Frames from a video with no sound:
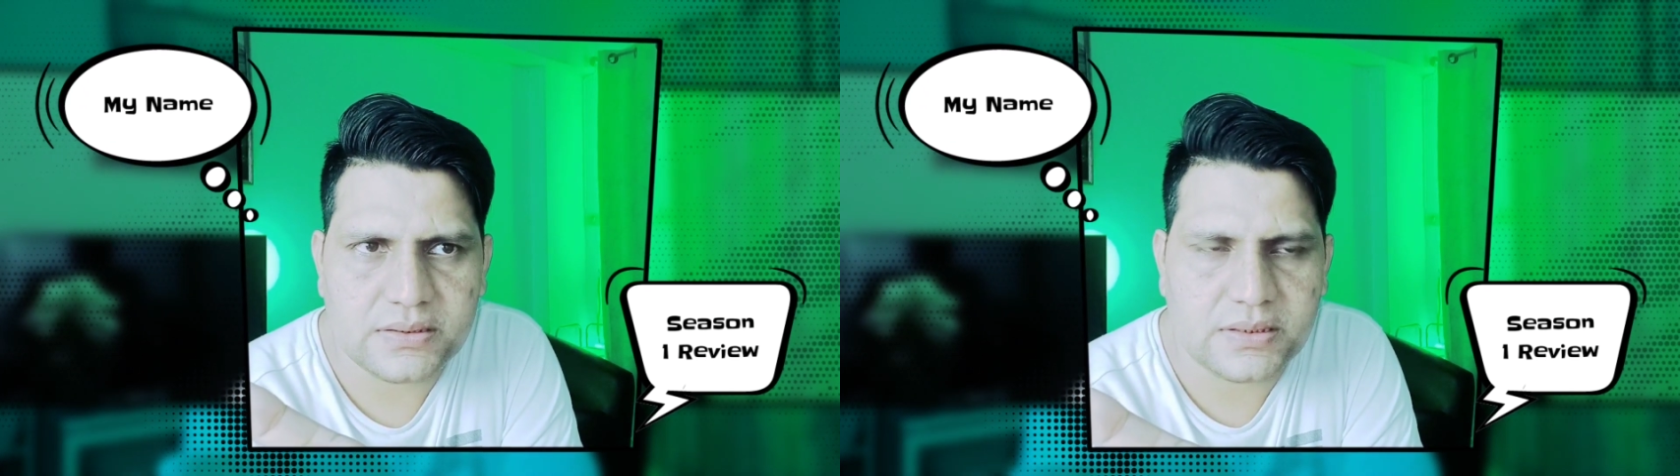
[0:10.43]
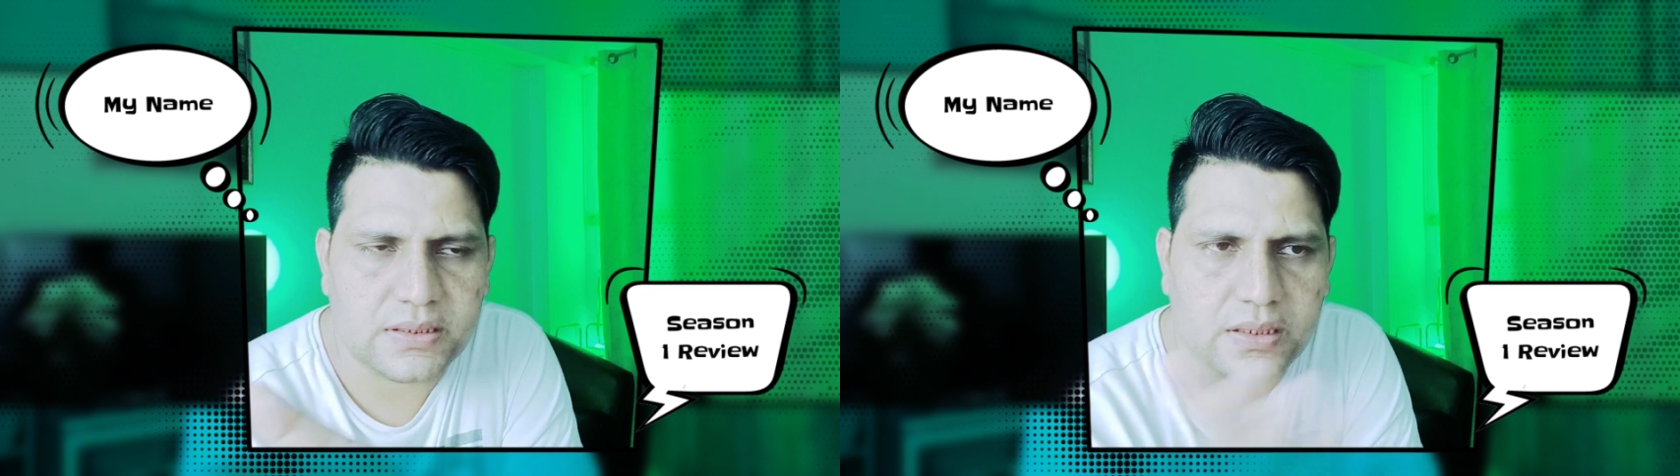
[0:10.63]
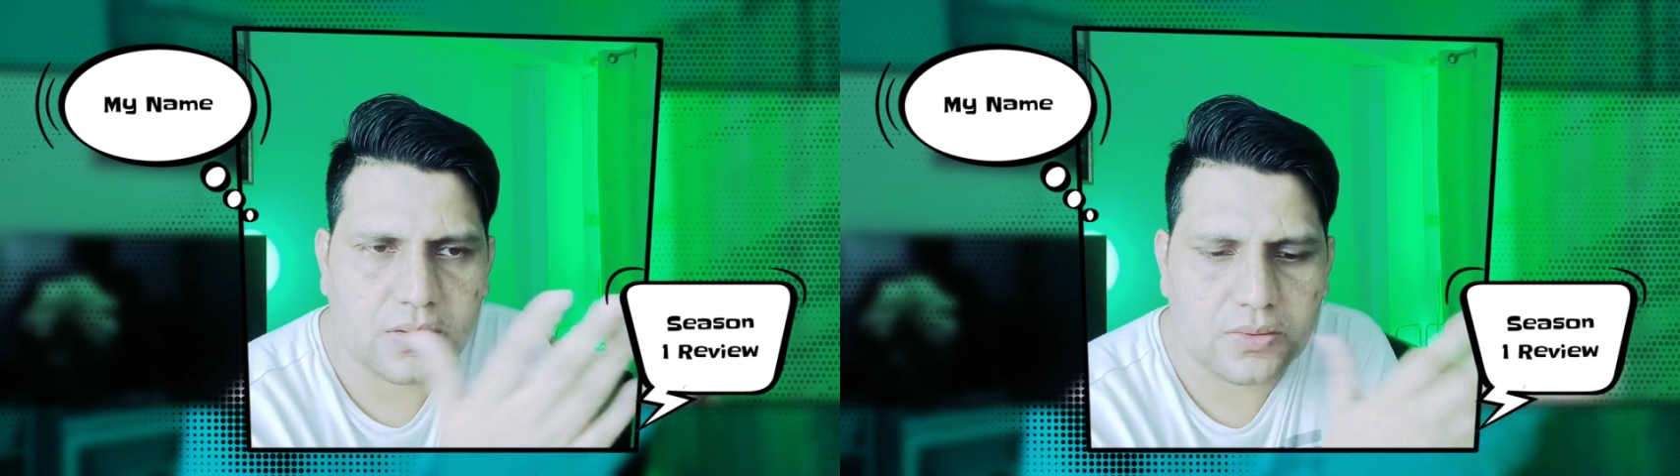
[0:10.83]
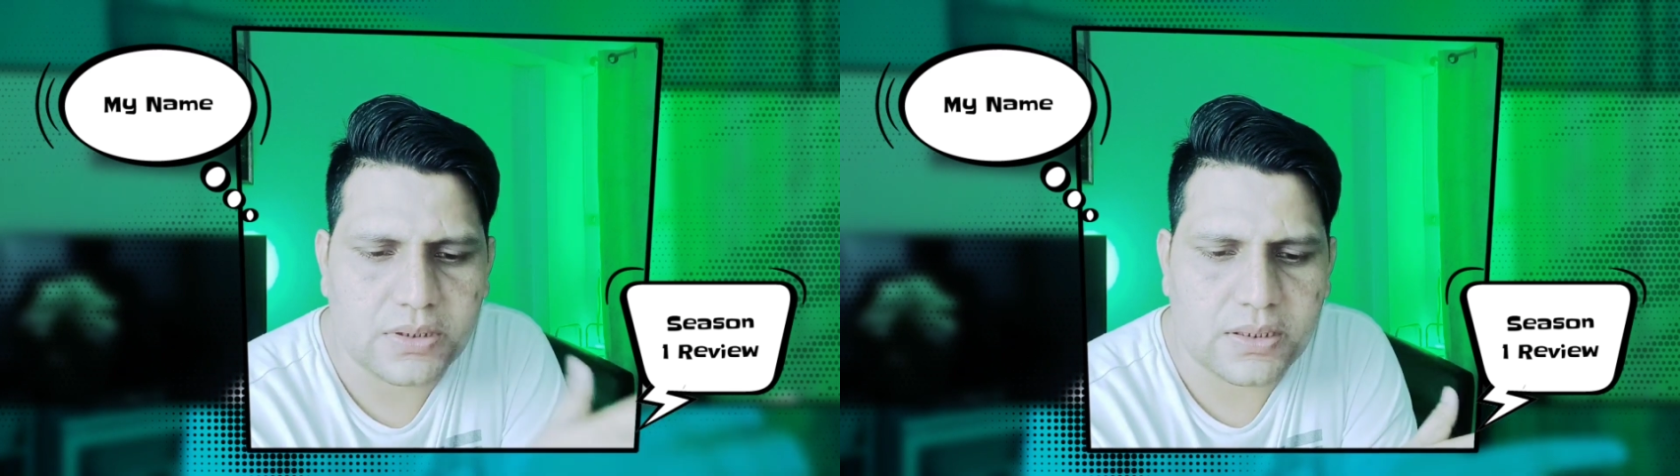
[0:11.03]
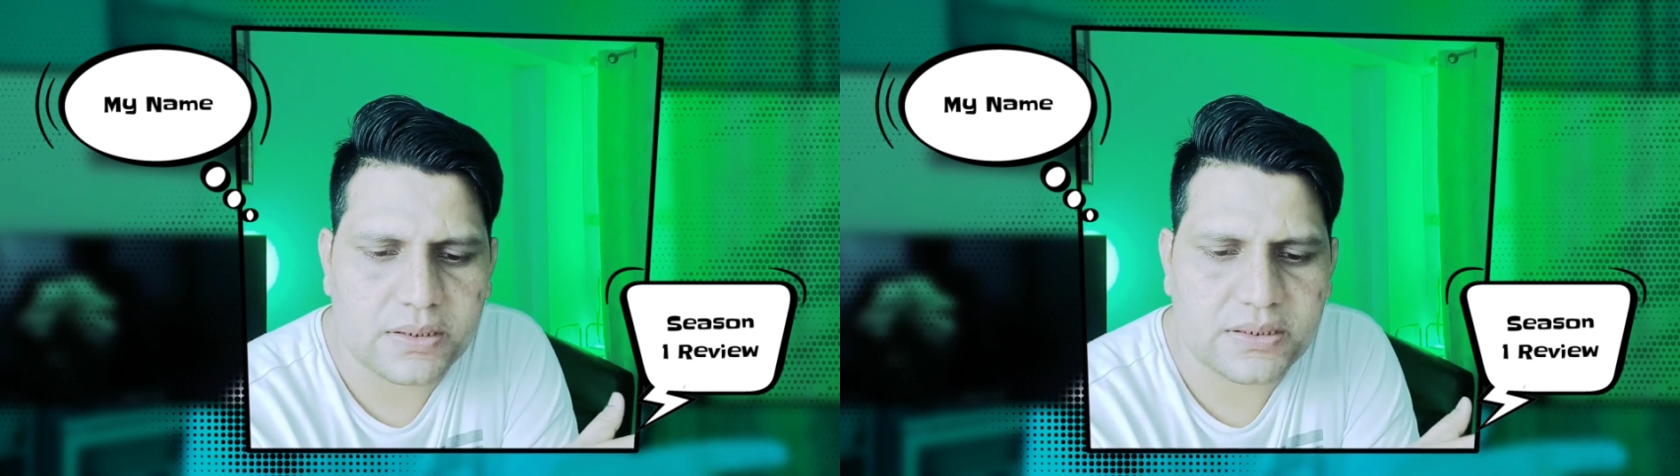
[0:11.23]
and how the
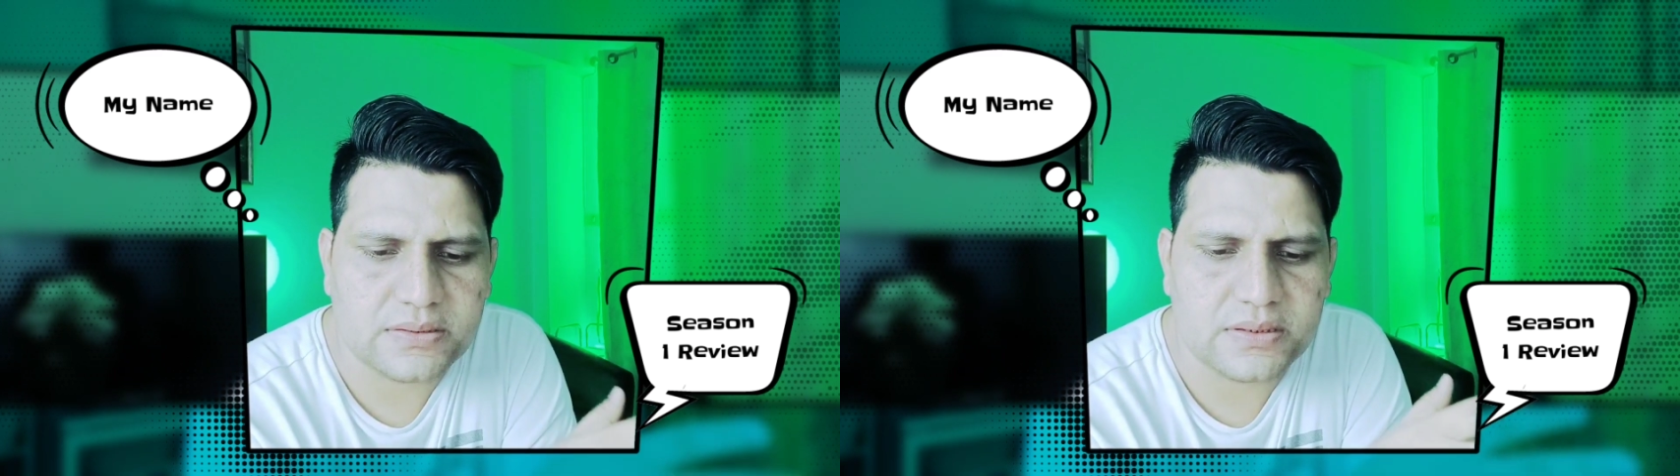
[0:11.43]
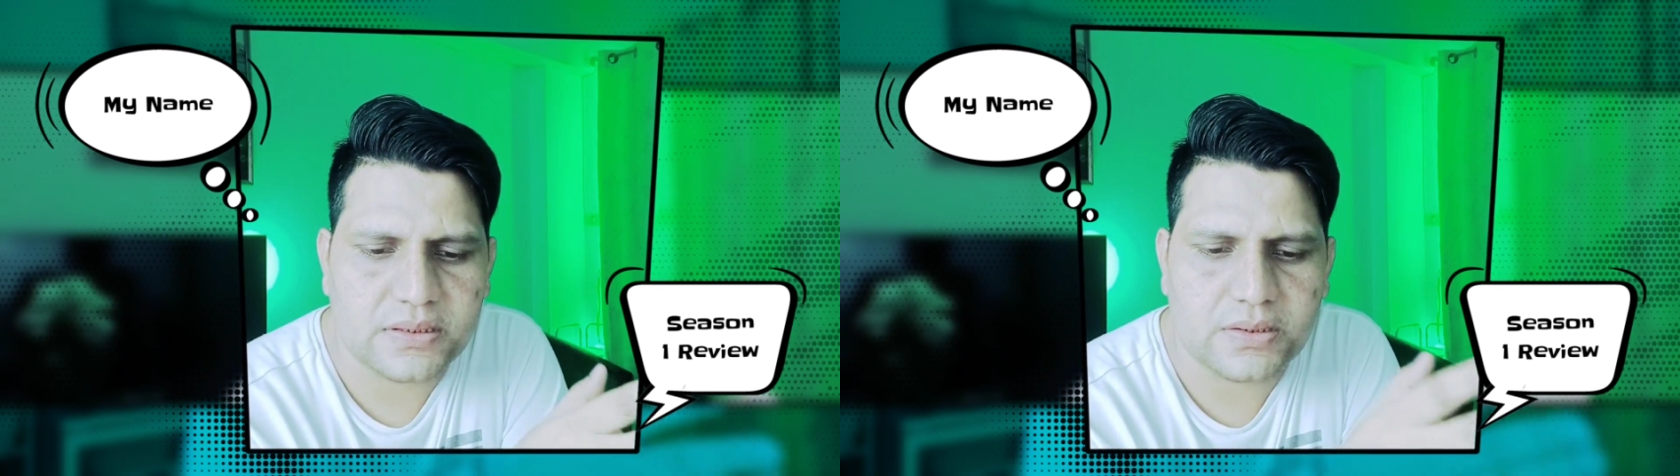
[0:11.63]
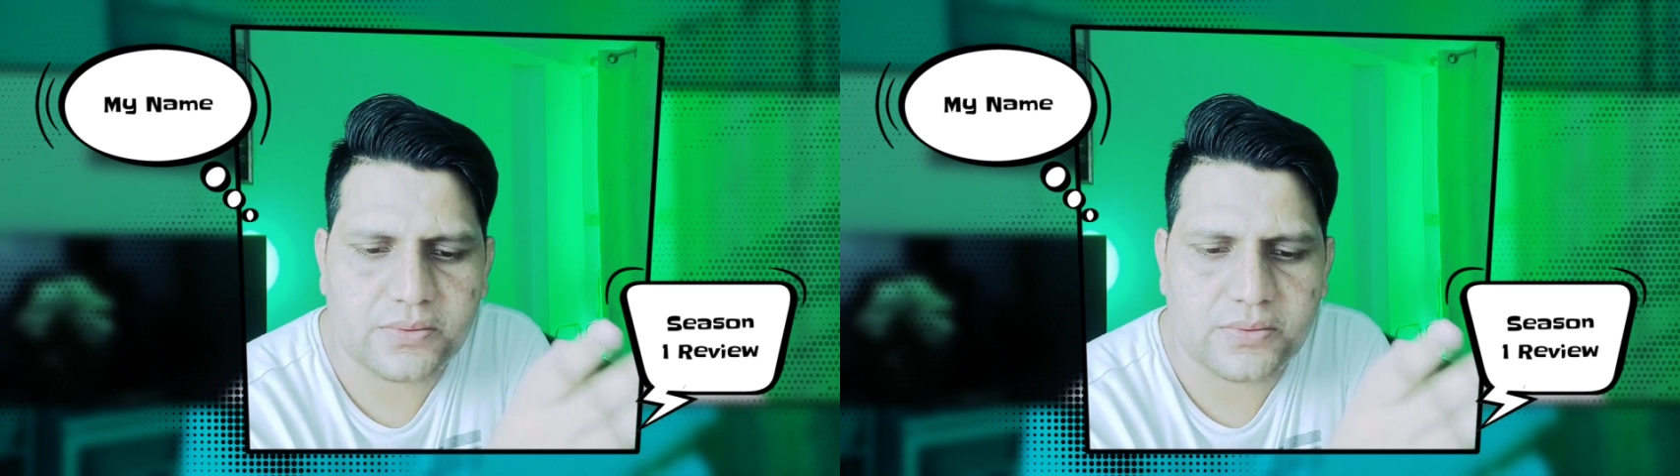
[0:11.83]
acting skill of